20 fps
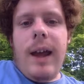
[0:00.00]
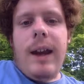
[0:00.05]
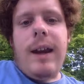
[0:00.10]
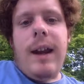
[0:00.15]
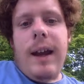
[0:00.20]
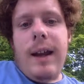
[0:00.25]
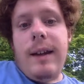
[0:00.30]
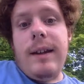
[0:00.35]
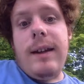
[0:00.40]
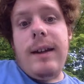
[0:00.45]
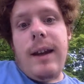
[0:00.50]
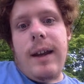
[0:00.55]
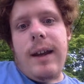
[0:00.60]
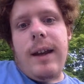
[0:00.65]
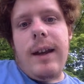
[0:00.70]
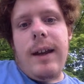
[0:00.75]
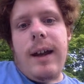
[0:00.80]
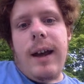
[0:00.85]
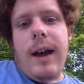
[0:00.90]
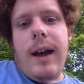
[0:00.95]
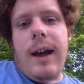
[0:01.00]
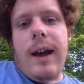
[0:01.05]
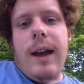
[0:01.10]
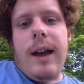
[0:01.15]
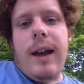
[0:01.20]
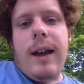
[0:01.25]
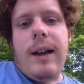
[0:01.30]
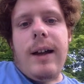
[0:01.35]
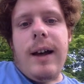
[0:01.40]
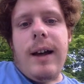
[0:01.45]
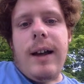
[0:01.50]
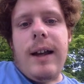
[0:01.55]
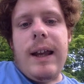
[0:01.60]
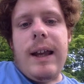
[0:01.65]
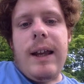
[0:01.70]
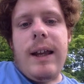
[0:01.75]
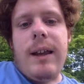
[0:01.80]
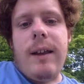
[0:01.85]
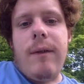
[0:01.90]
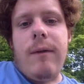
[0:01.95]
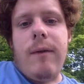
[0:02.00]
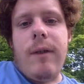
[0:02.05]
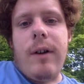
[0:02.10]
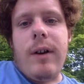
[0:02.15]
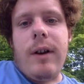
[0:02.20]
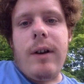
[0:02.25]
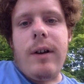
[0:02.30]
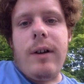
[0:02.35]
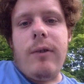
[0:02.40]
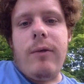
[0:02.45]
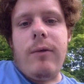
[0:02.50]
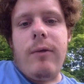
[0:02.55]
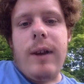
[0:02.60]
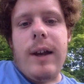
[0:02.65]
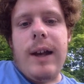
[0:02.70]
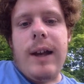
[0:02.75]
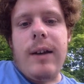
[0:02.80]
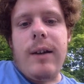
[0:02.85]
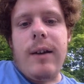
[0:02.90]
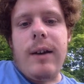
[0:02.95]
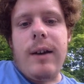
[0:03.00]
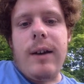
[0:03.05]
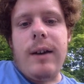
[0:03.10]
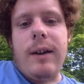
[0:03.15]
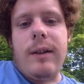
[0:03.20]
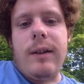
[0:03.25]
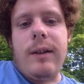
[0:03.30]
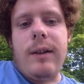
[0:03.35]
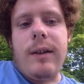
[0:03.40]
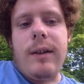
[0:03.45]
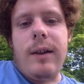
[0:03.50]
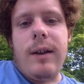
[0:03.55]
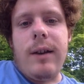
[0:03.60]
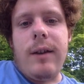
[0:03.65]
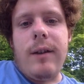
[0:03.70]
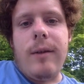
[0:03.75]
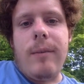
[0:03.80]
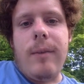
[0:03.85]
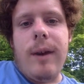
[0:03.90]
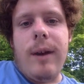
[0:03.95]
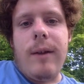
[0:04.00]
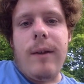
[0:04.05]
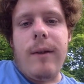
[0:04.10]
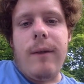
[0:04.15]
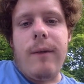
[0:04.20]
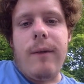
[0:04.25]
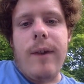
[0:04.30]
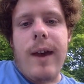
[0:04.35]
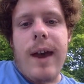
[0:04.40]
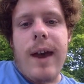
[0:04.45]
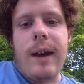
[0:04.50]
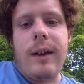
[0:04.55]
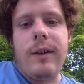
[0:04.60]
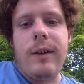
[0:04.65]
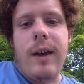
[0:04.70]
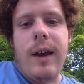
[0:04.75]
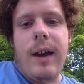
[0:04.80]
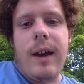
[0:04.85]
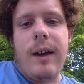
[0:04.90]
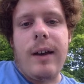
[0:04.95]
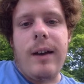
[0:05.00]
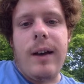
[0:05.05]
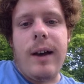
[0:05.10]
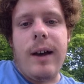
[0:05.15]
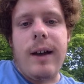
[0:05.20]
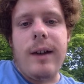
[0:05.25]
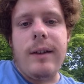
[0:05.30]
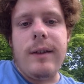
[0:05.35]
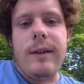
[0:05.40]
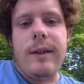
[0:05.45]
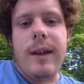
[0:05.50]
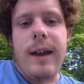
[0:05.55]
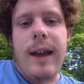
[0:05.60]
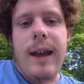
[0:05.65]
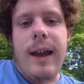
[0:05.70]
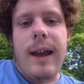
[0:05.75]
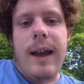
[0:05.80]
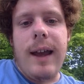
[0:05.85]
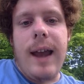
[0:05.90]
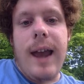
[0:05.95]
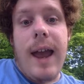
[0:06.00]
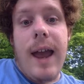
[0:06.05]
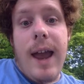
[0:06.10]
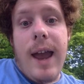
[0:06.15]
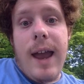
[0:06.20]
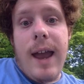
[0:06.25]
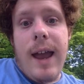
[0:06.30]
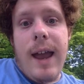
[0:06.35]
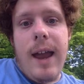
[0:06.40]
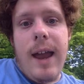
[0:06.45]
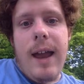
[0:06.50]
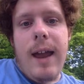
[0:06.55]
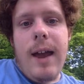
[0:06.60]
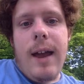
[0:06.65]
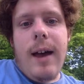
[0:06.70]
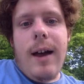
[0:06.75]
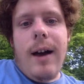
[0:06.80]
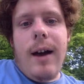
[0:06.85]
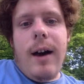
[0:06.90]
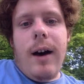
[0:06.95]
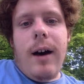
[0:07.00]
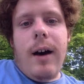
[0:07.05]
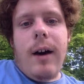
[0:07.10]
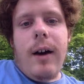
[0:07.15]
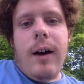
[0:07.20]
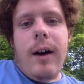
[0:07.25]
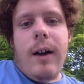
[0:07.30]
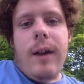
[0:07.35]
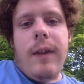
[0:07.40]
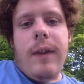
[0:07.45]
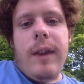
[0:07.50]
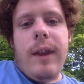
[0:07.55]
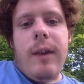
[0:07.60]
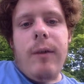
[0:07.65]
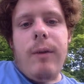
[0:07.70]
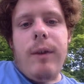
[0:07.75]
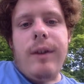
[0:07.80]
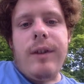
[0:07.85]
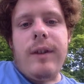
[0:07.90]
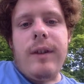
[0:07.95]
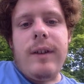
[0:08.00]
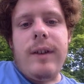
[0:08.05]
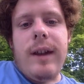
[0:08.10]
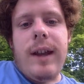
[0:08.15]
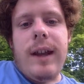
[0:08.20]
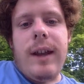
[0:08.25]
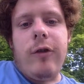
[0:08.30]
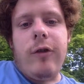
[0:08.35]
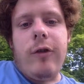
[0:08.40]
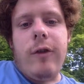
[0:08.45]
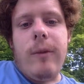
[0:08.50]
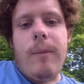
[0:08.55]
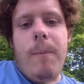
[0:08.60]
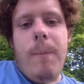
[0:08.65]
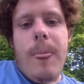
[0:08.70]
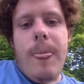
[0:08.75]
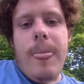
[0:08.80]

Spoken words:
I did. I got a very good grade on it. As a matter of fact, I got a A on the recitation.